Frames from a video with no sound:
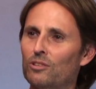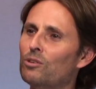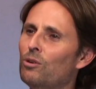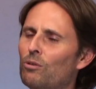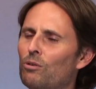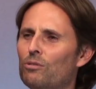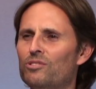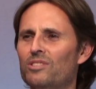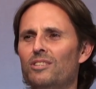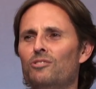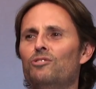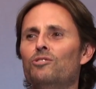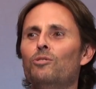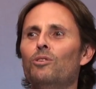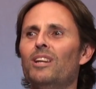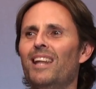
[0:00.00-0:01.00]
The cause
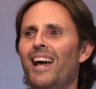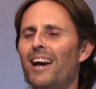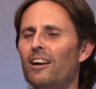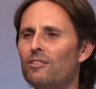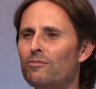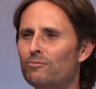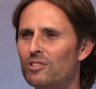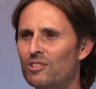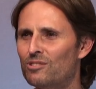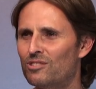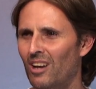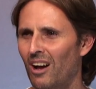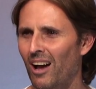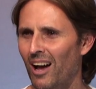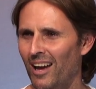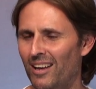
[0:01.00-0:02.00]
is your lack of
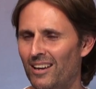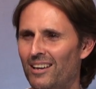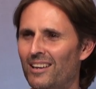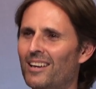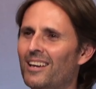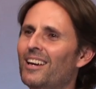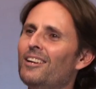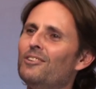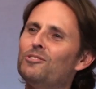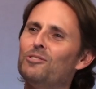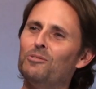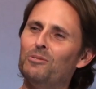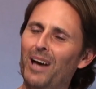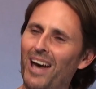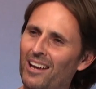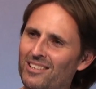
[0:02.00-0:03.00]
desire
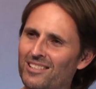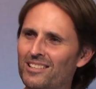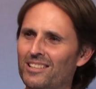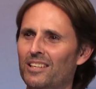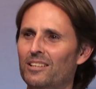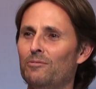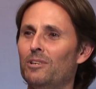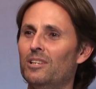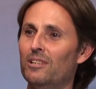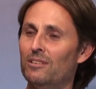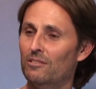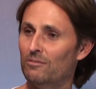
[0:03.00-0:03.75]
to actually